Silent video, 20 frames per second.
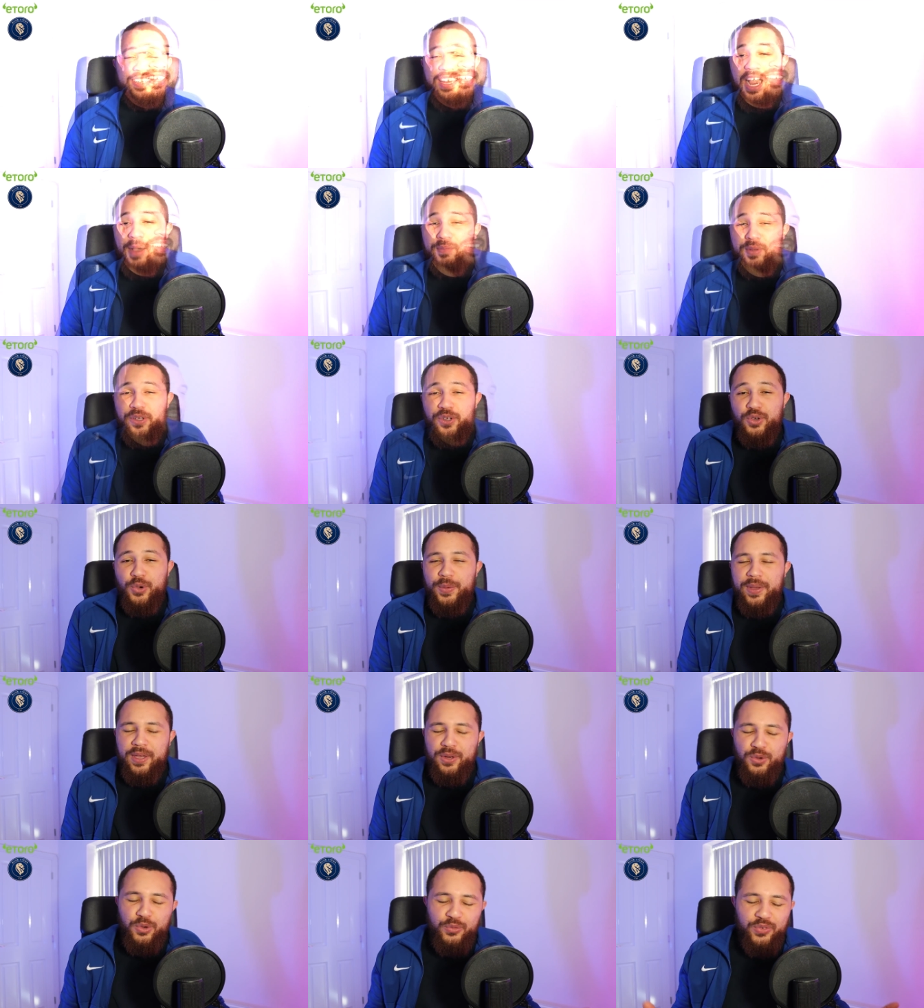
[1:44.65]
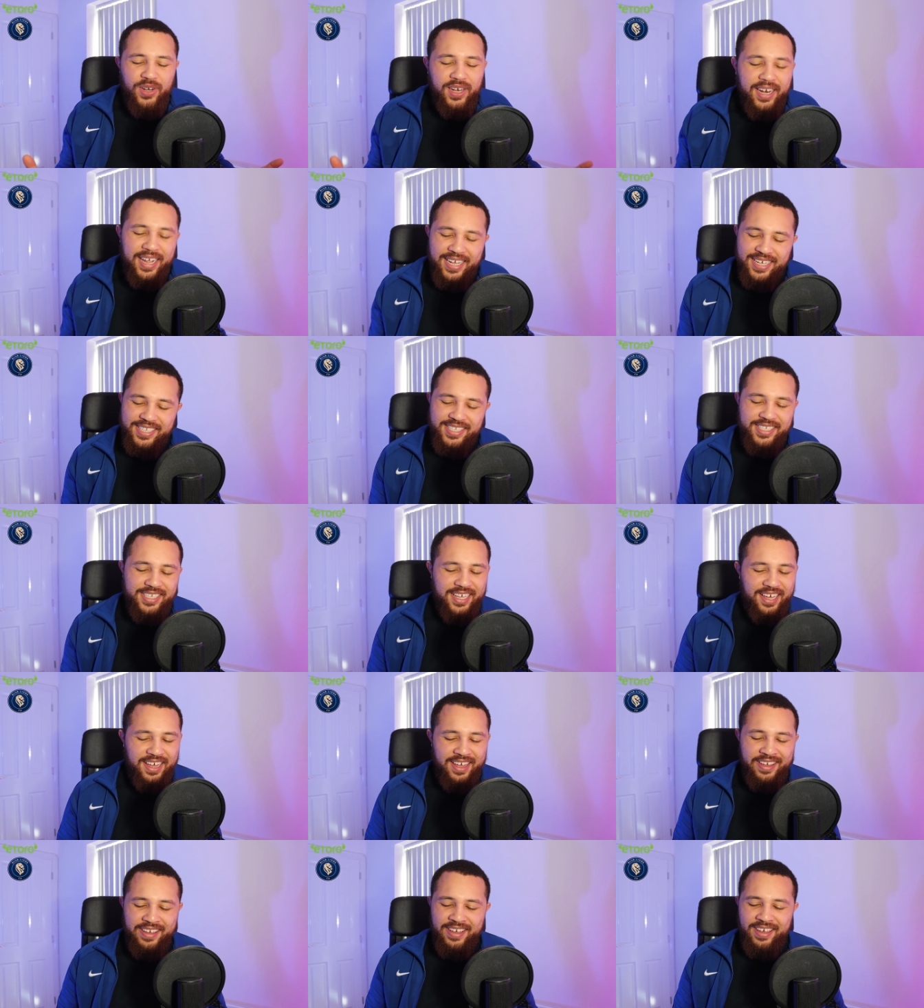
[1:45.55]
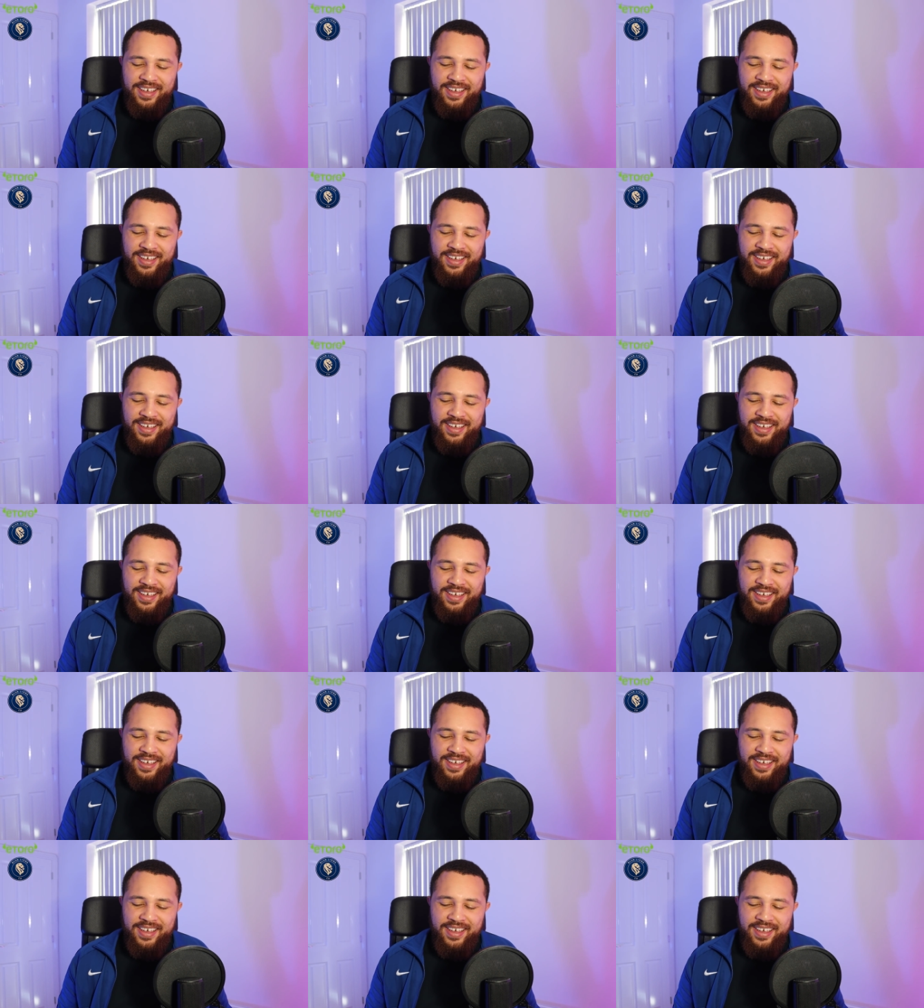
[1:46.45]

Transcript: Now, I'm sure we can all relate to